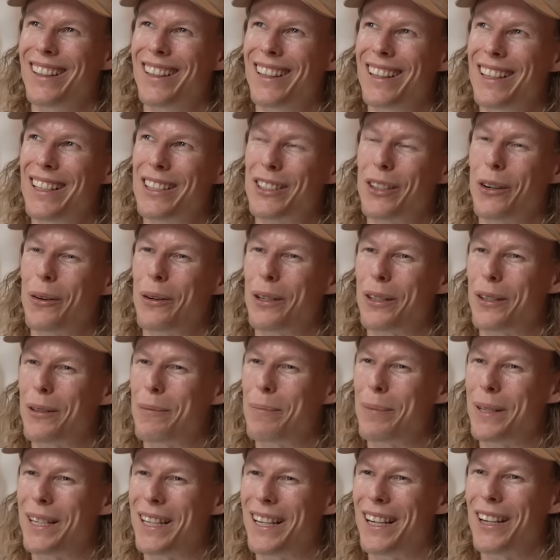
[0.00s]
It is going to
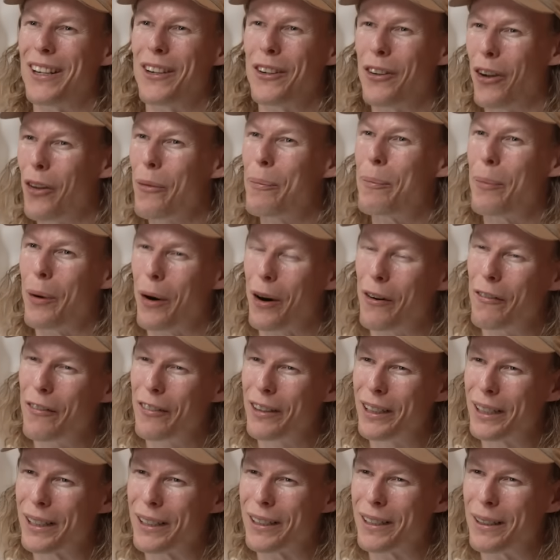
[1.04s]
be not
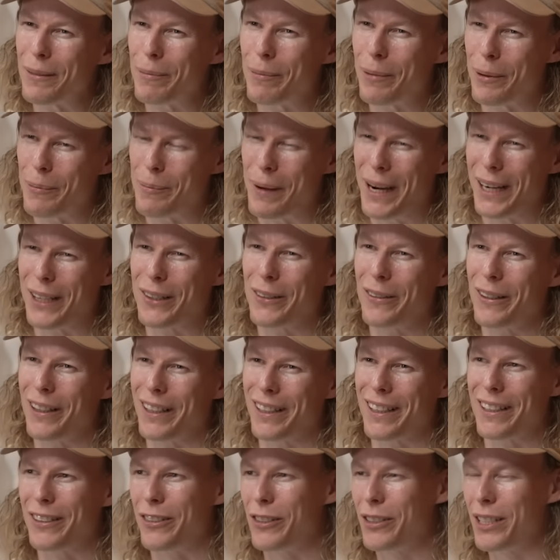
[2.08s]
perfect, but back to
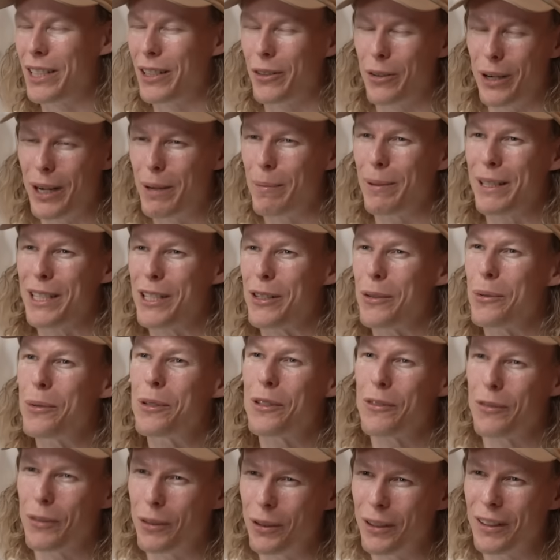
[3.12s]
like just incredibly
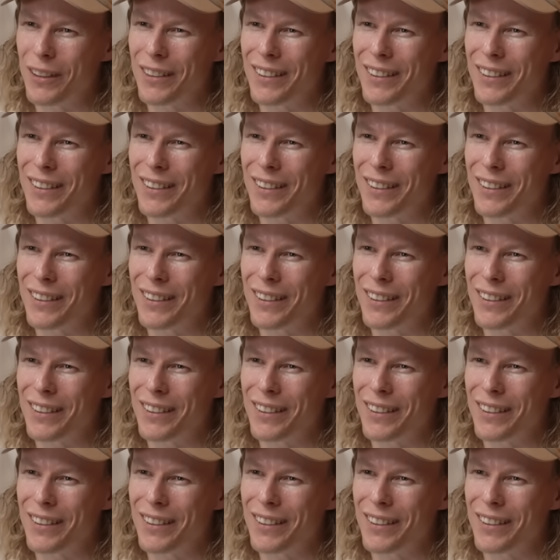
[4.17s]
useful.